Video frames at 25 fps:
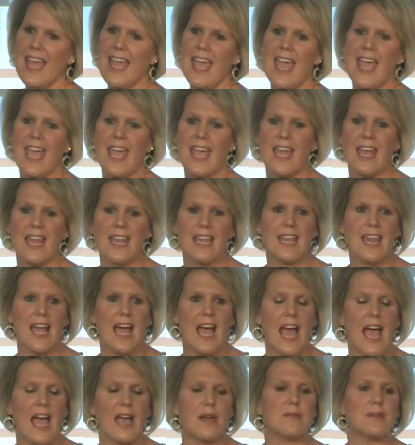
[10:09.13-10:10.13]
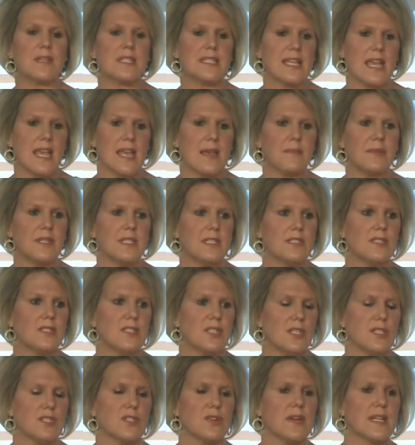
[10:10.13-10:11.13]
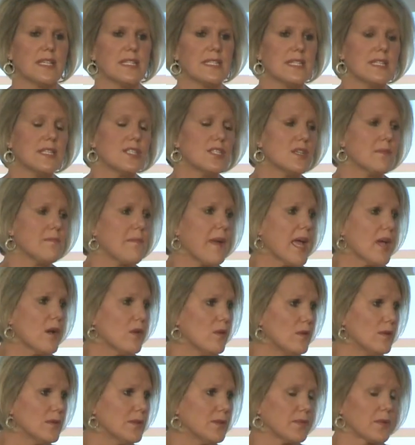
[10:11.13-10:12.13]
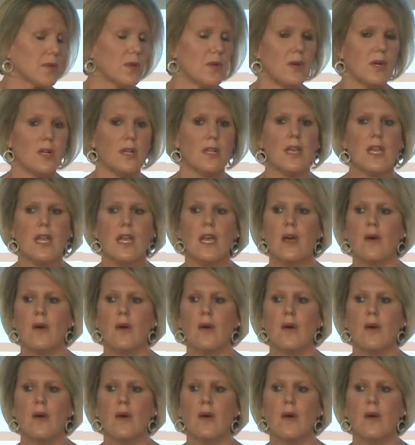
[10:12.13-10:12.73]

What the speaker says: and I was able to transition my old role